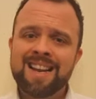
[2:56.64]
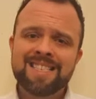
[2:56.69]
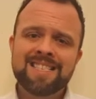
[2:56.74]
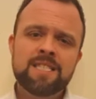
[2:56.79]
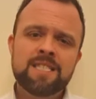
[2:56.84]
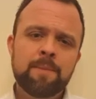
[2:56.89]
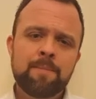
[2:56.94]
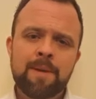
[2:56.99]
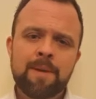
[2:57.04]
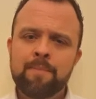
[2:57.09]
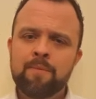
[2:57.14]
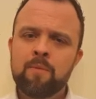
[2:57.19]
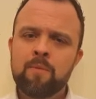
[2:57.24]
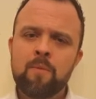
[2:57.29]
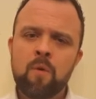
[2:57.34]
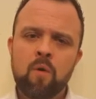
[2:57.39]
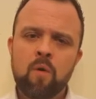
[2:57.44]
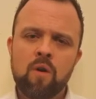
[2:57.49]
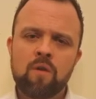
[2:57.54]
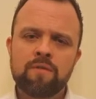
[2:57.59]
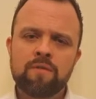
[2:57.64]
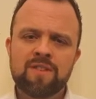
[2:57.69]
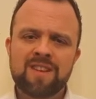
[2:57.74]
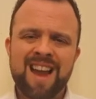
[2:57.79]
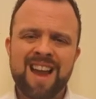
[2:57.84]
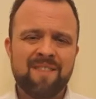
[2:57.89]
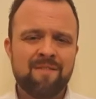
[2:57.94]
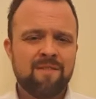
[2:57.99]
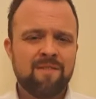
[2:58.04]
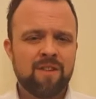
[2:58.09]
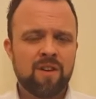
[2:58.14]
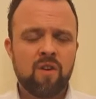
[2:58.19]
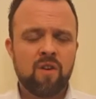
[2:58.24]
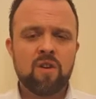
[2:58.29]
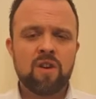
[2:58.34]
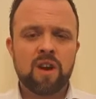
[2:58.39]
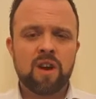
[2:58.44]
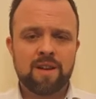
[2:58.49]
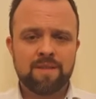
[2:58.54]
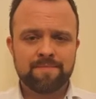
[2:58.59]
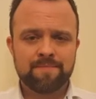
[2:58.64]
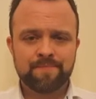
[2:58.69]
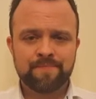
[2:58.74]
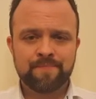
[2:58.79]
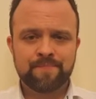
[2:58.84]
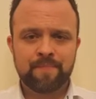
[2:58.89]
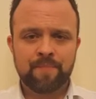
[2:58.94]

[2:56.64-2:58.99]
Listen to people more often and for longer.